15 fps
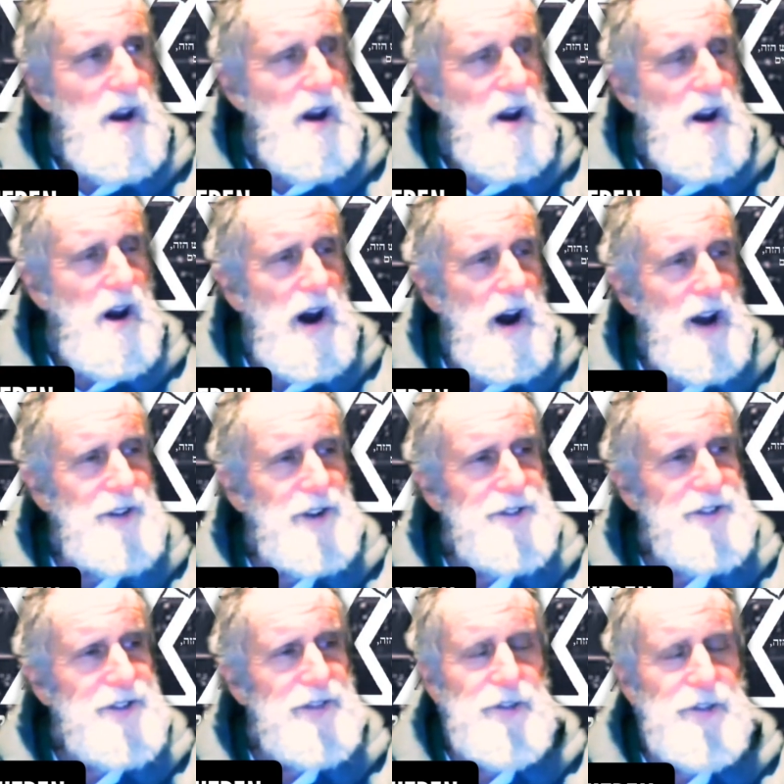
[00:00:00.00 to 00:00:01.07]
how shall I
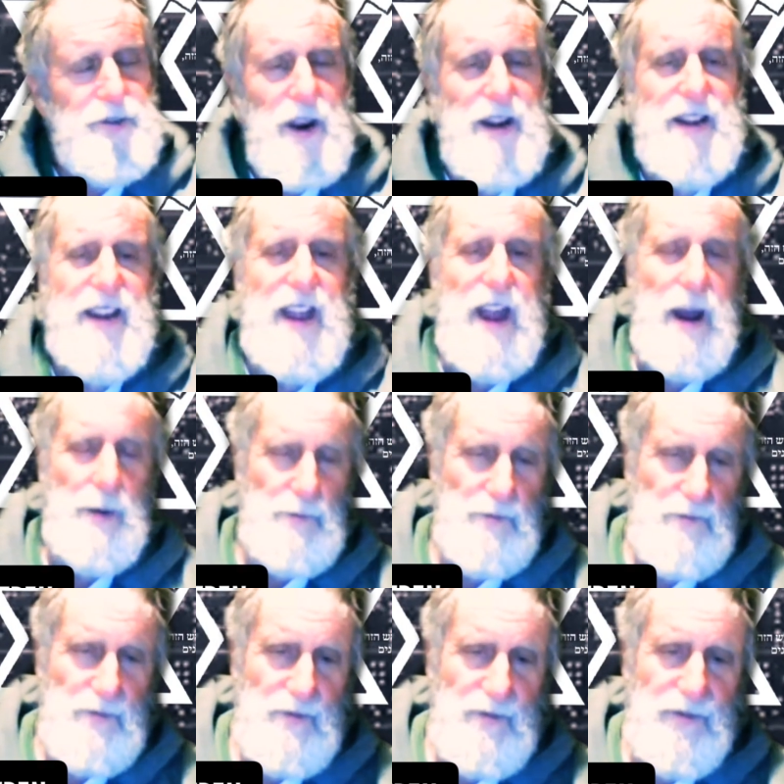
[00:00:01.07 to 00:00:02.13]
say it, the training camp
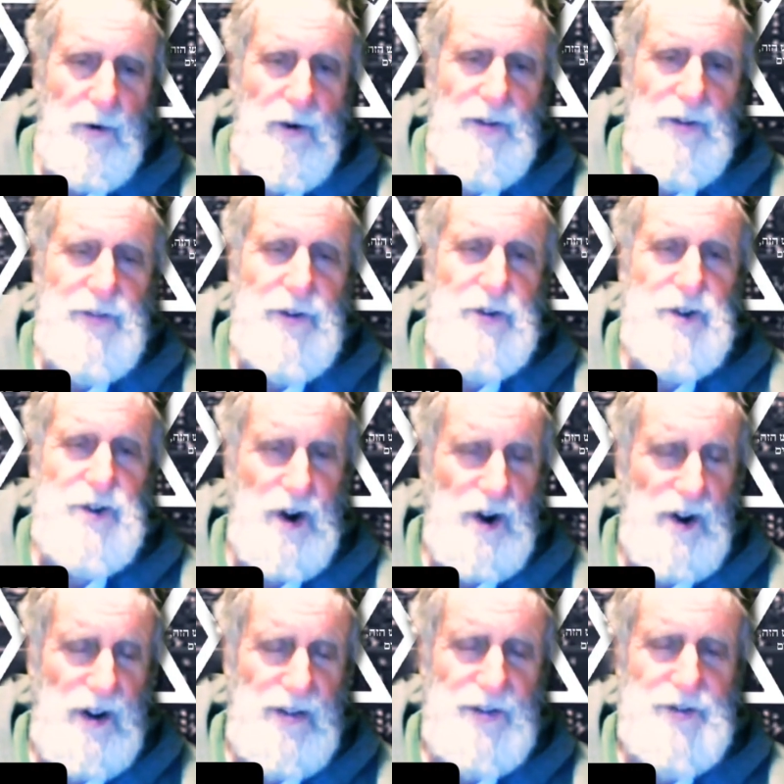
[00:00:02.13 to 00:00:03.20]
for the
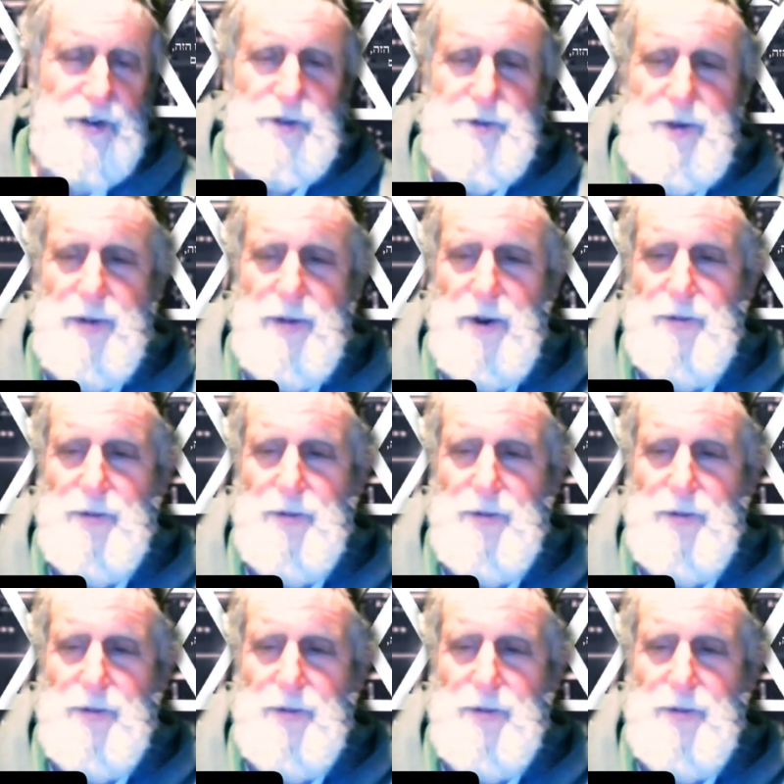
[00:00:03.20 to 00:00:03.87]
future of the Jewish people.